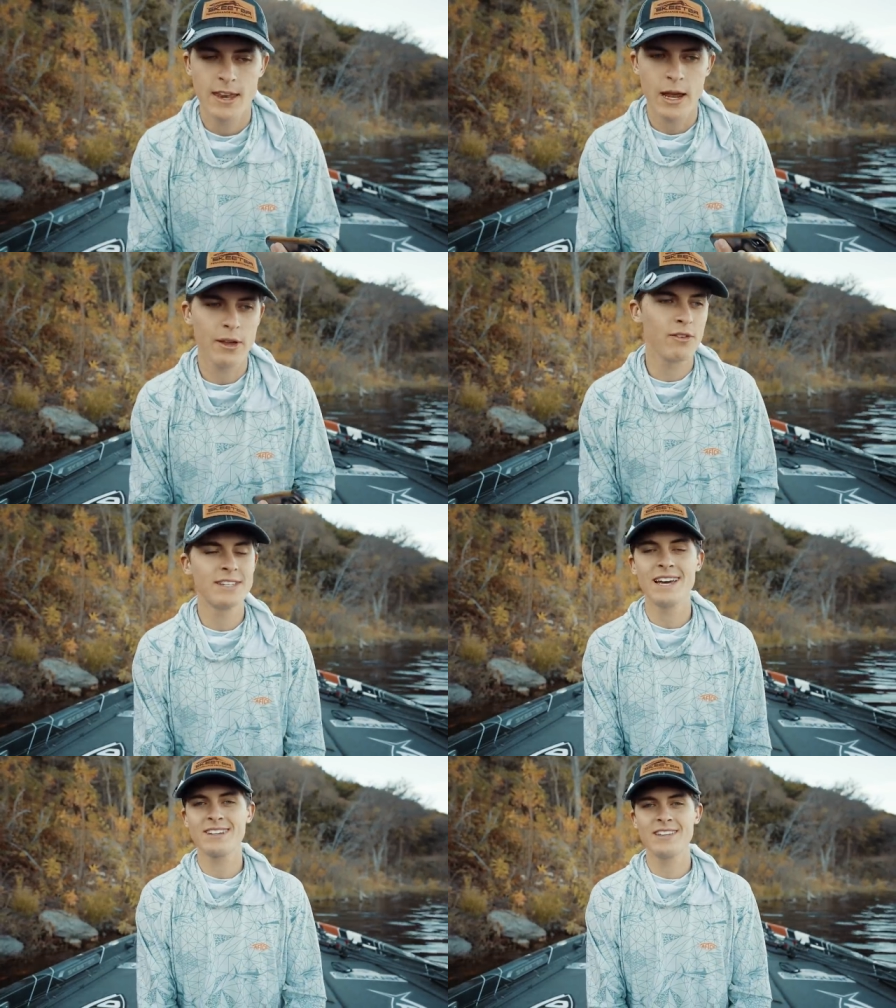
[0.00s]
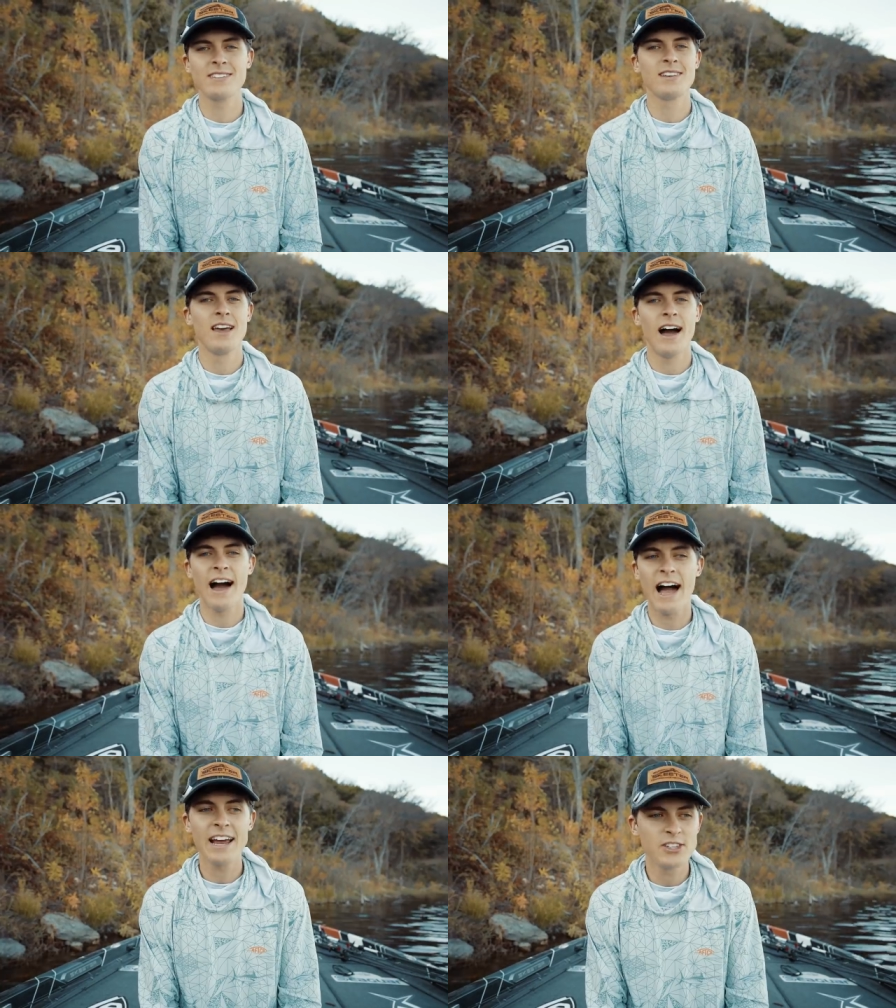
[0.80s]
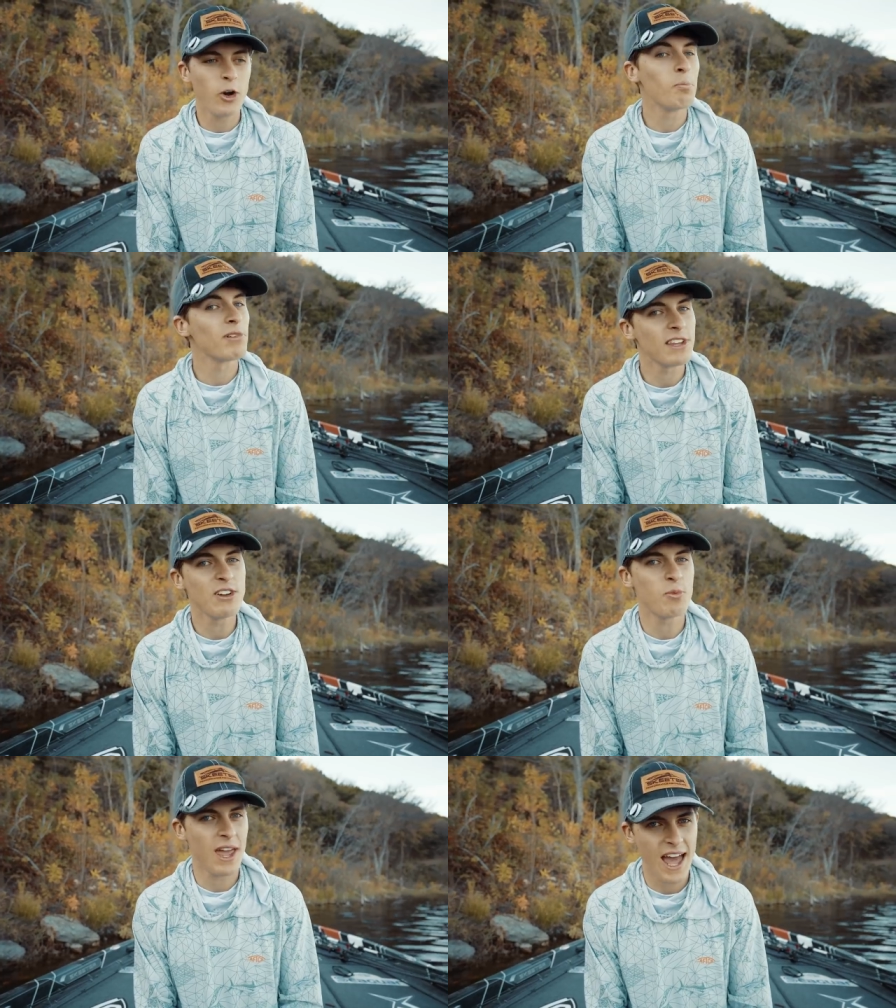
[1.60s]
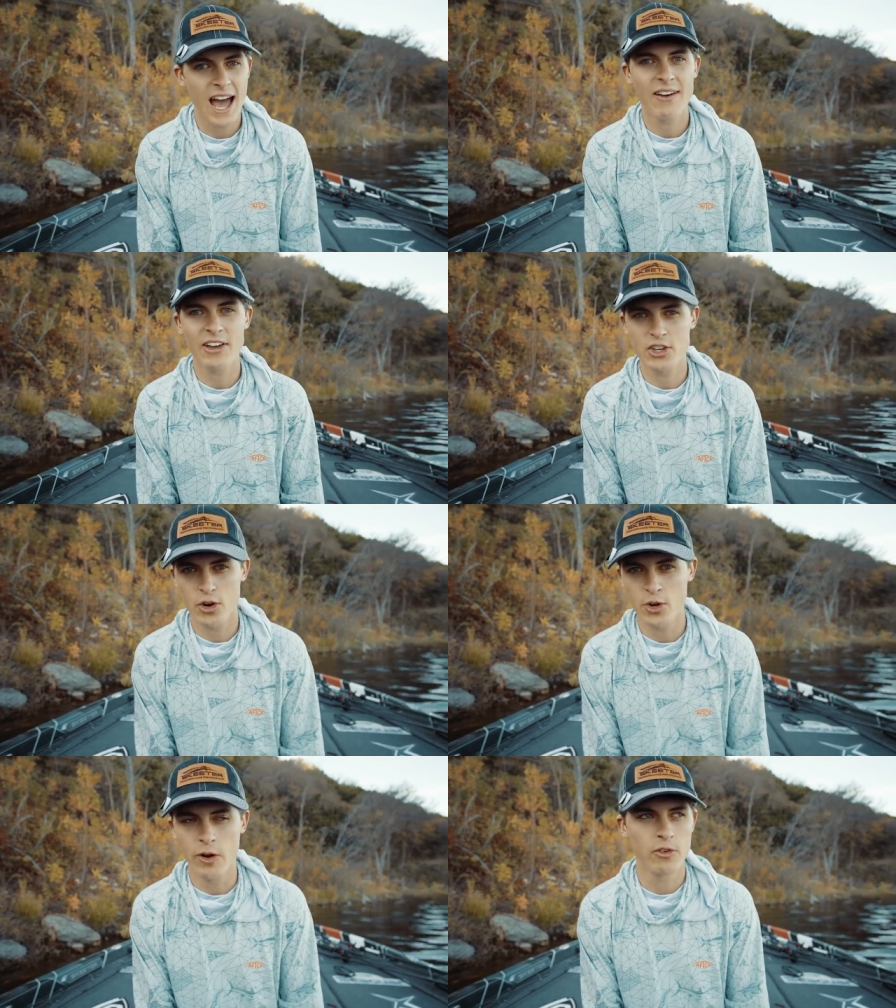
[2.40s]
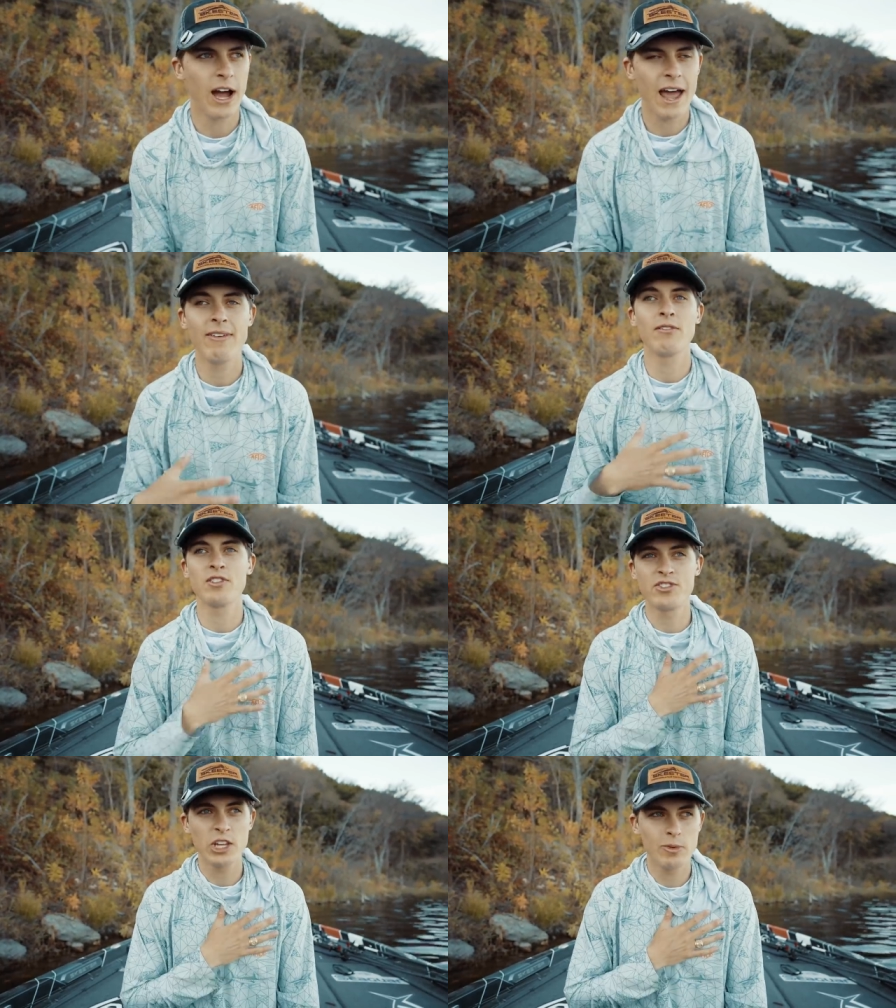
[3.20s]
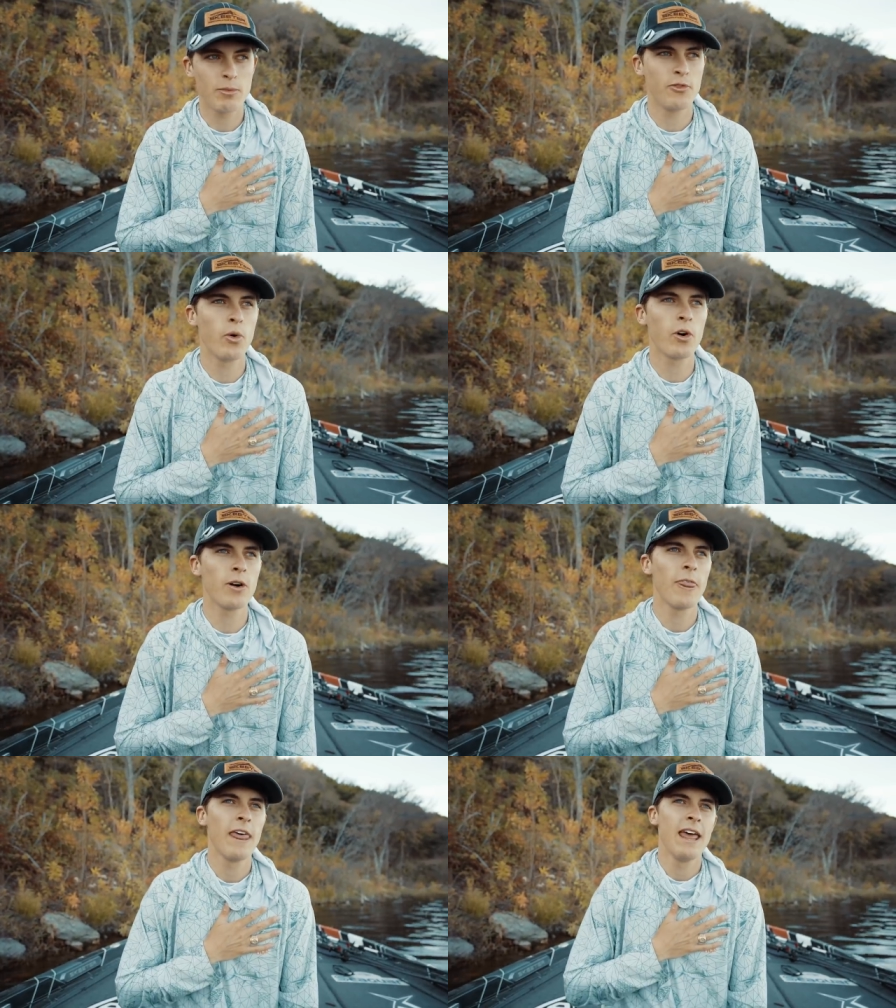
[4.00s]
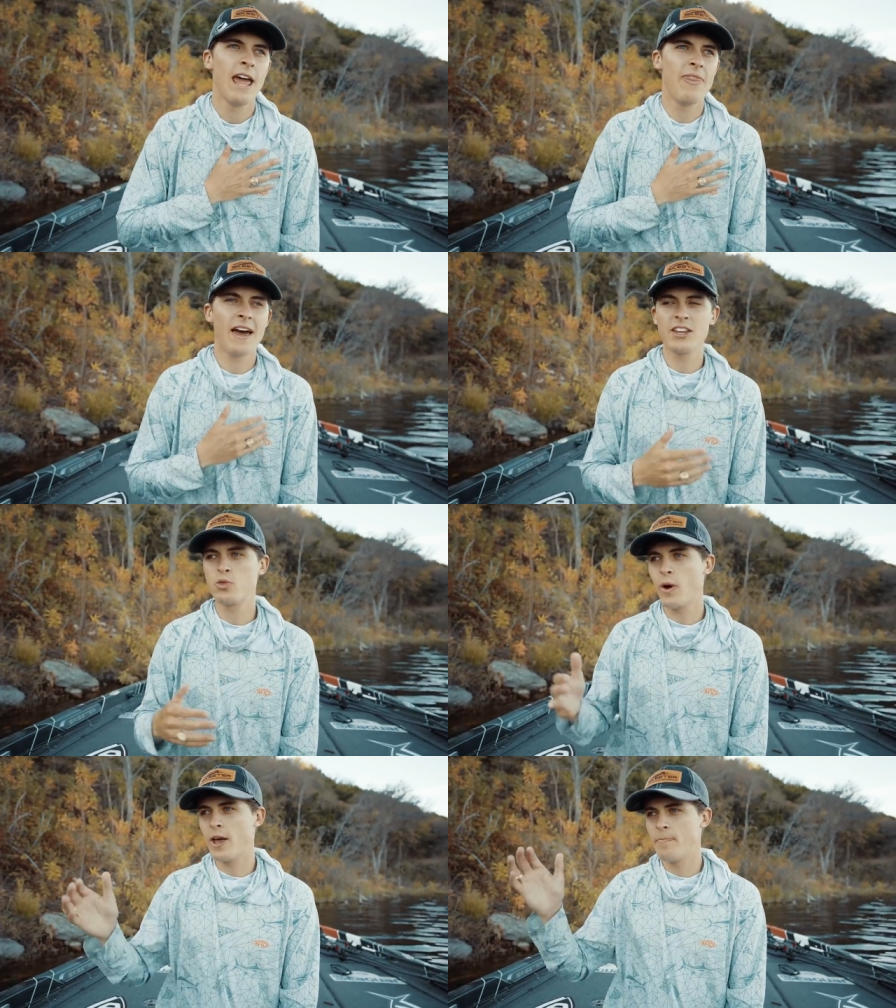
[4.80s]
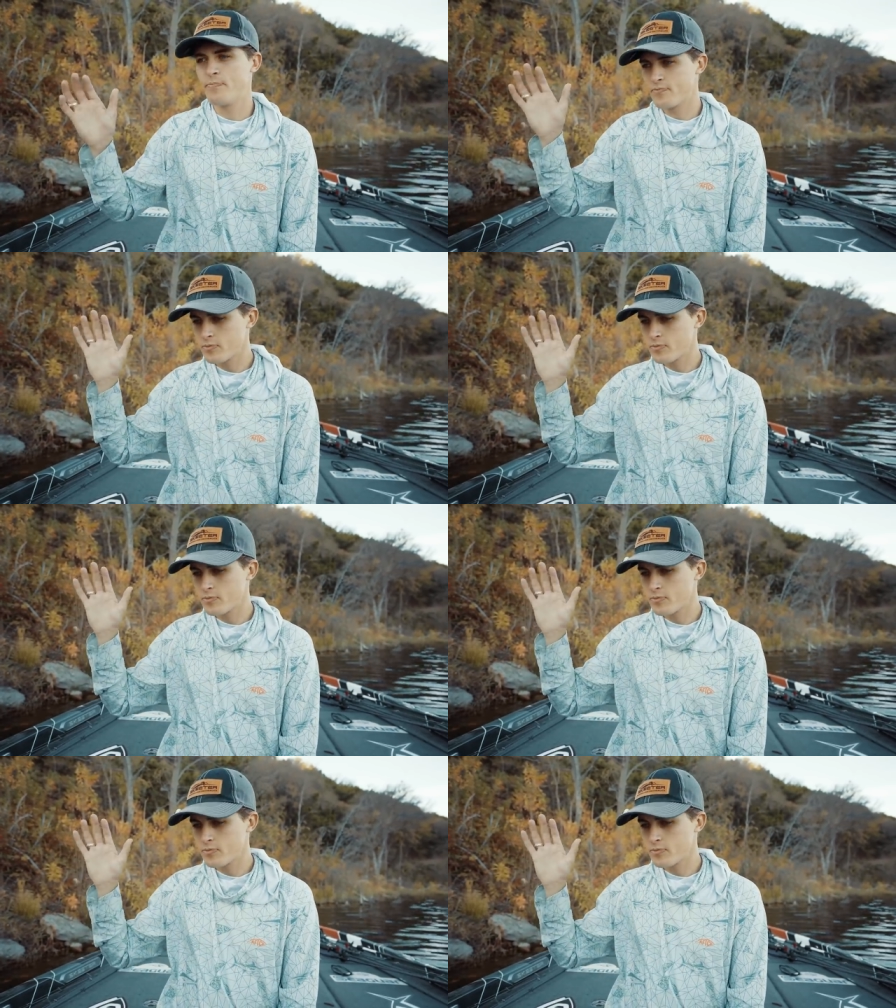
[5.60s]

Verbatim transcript: Now, here in Texas, I don't believe we have a turnover. I have never seen one before, and that is when